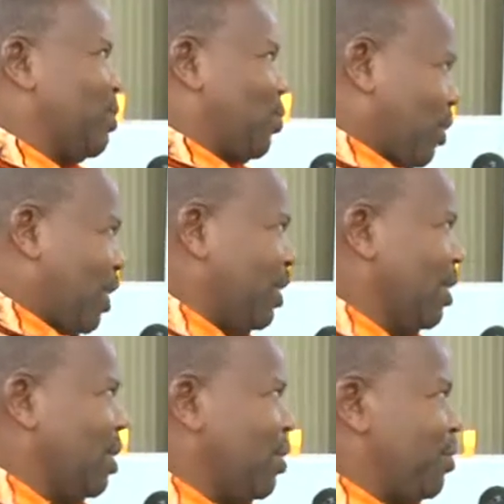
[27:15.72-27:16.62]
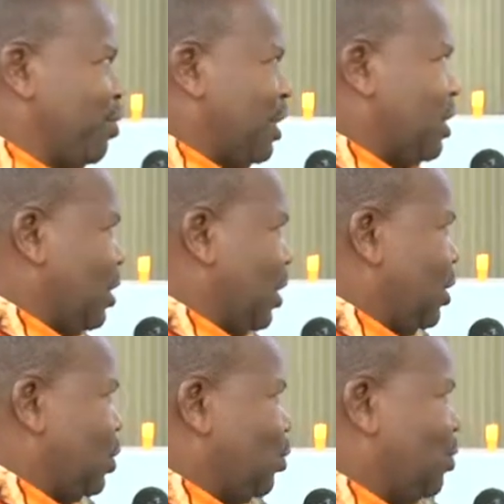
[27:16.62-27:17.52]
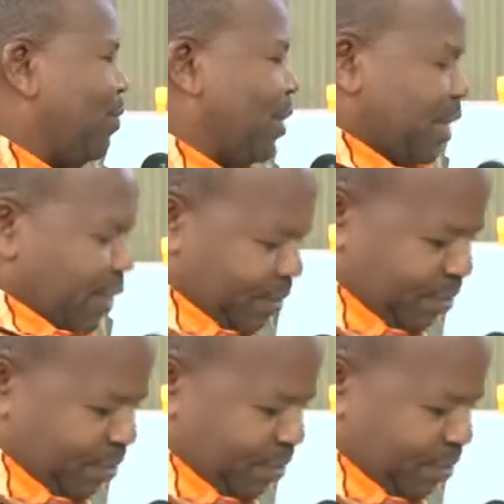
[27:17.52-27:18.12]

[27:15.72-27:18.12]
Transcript: truly, UHC is not free.